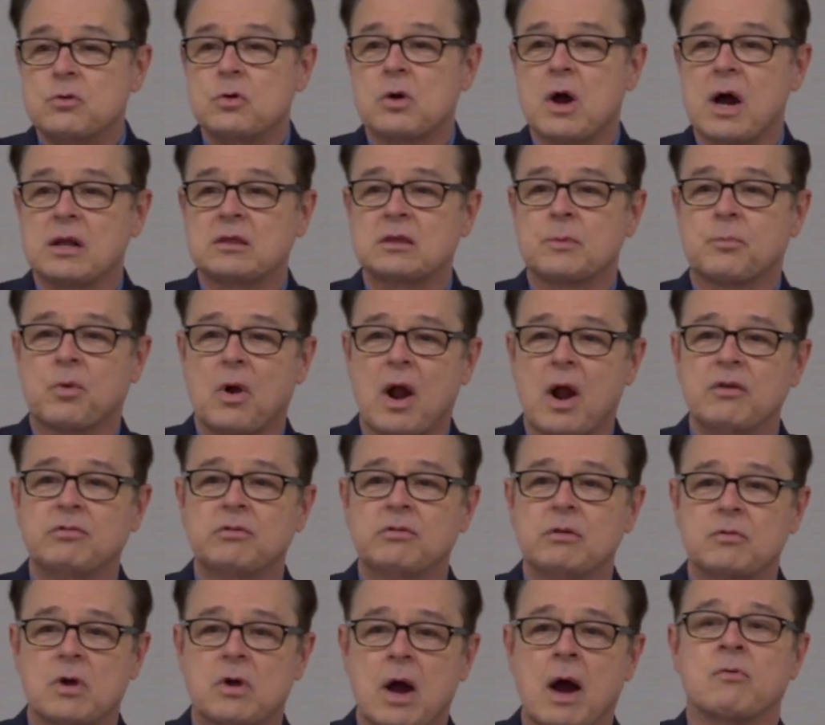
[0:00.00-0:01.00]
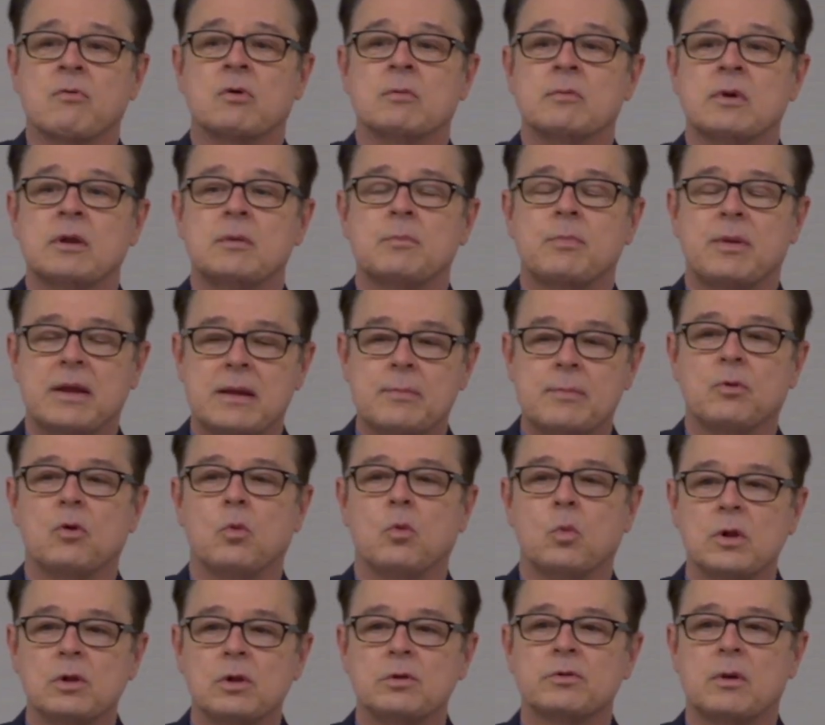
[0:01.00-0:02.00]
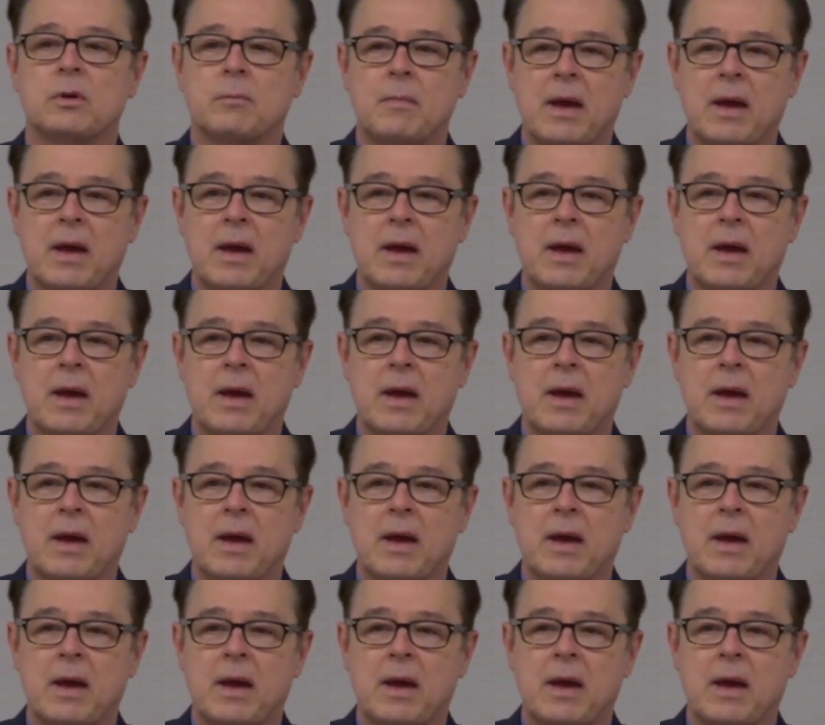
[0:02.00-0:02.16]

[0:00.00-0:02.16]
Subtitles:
Critics claimed Milei was being